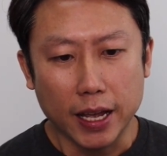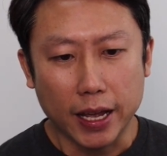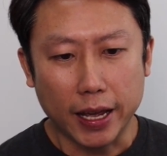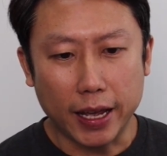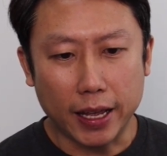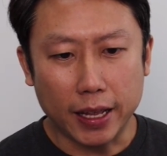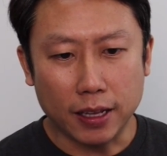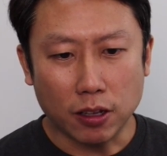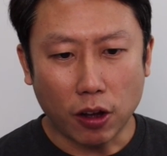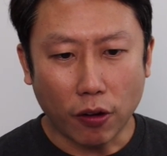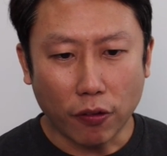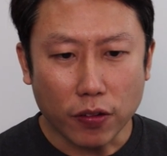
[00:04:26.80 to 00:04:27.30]

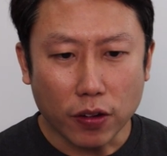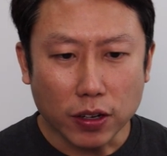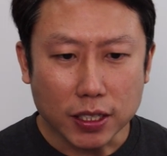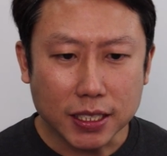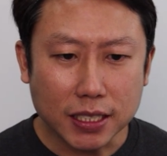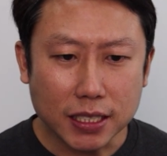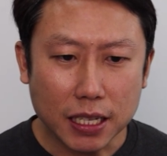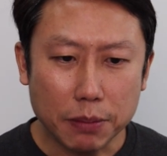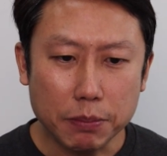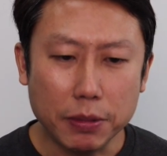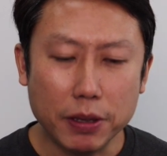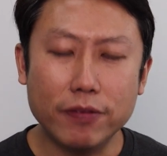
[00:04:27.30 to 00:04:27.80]
And of
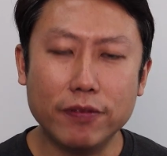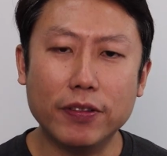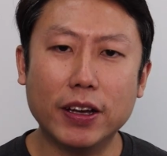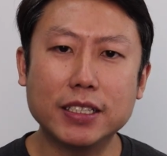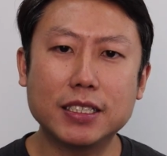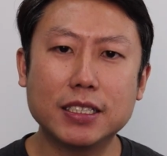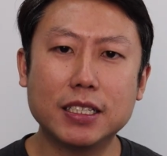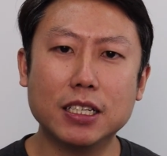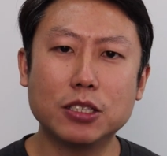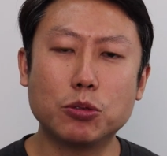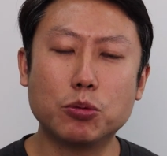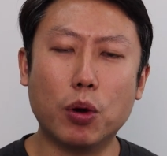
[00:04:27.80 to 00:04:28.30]
course, some
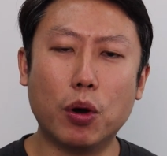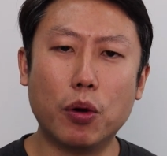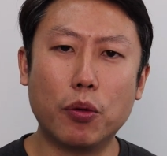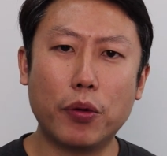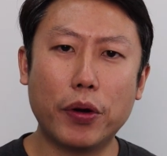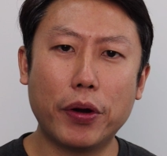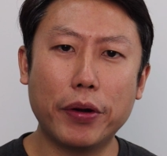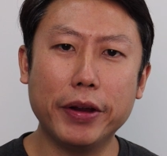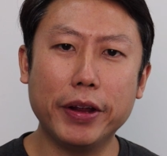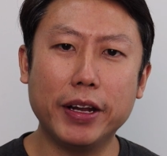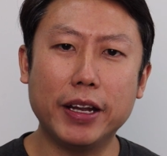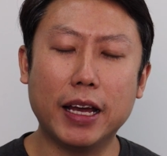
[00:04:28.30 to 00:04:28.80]
investors will
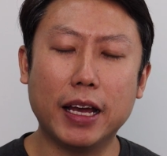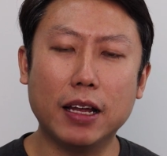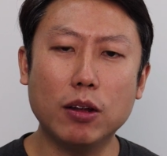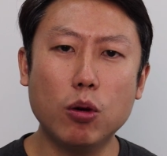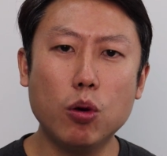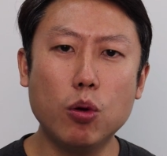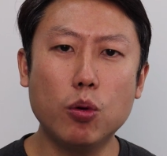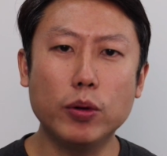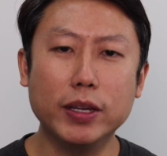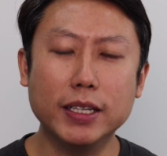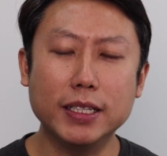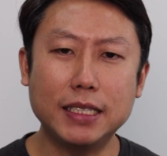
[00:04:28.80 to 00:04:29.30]
worry that,
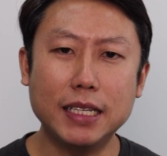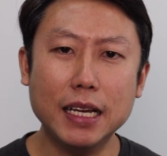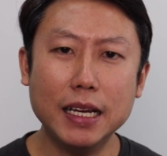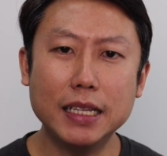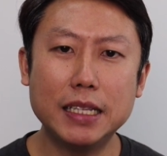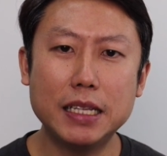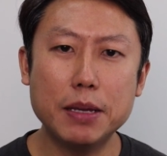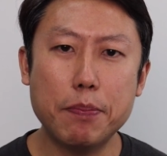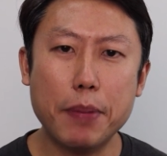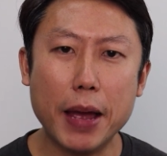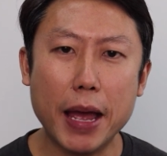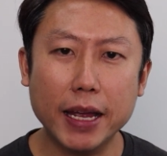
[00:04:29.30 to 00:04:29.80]
oh, is there a
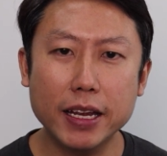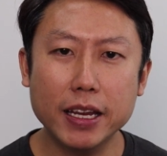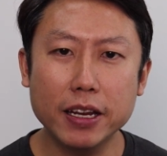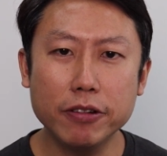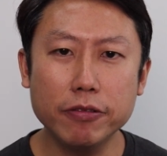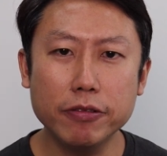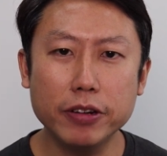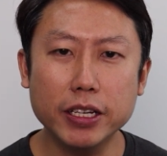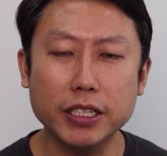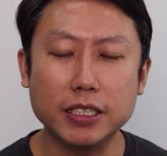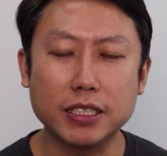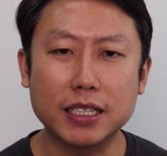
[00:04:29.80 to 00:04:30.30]

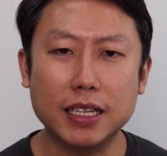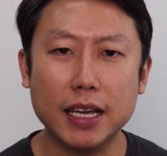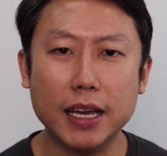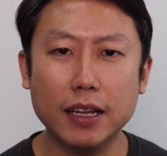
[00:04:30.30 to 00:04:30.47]
depegging risk?